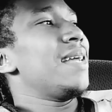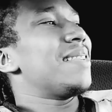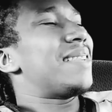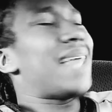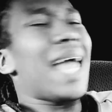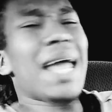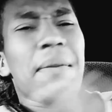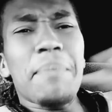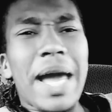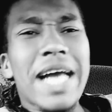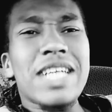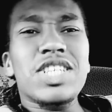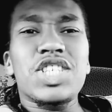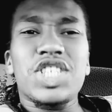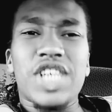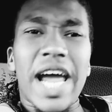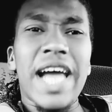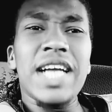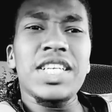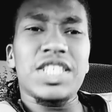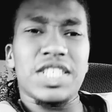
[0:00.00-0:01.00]
they made
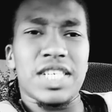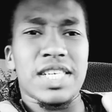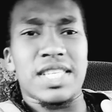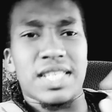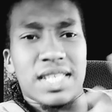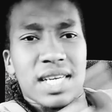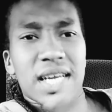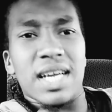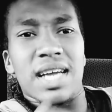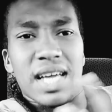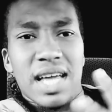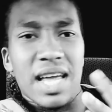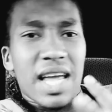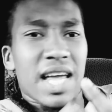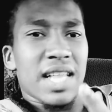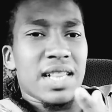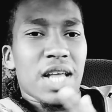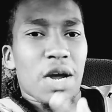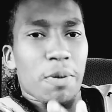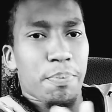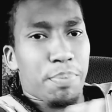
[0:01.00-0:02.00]
changes
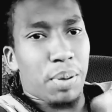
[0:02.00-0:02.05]
in their